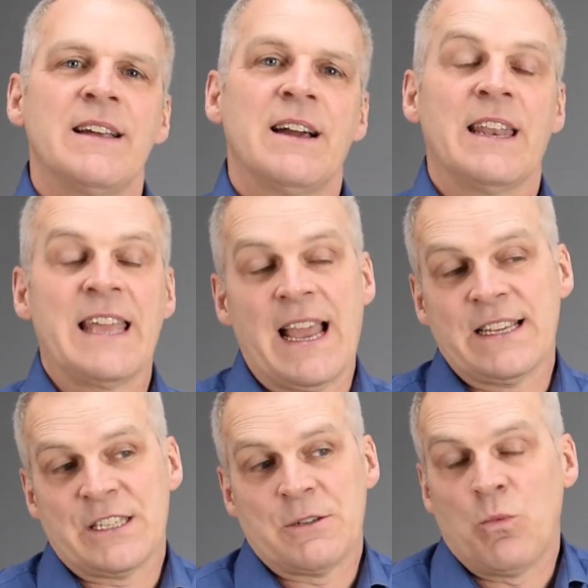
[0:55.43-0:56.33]
And I
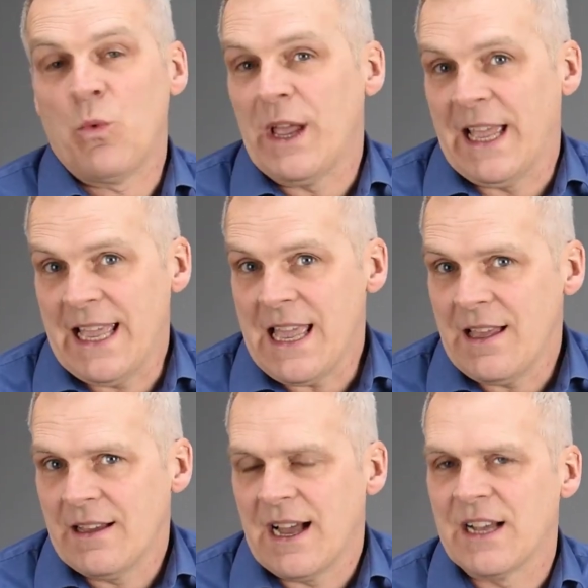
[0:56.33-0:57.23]
guess we,
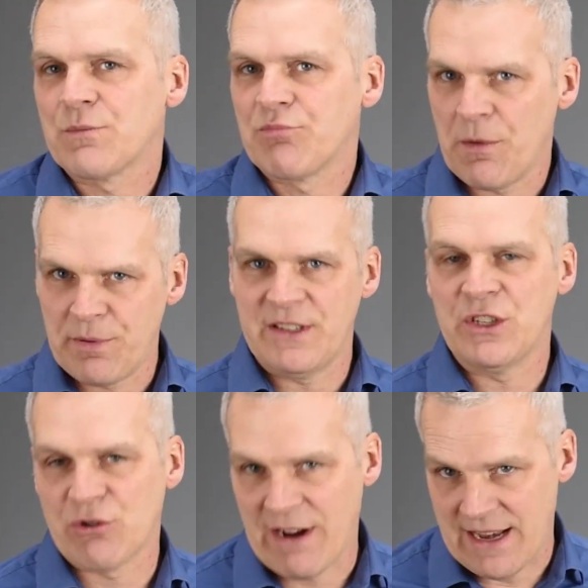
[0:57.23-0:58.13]
as property
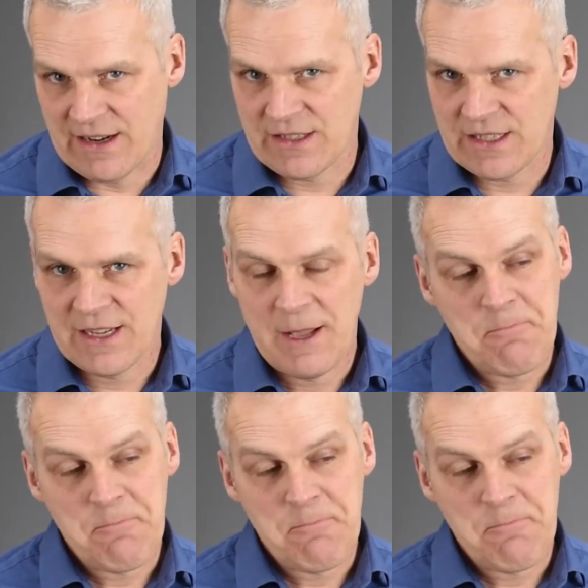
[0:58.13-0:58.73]
trainers,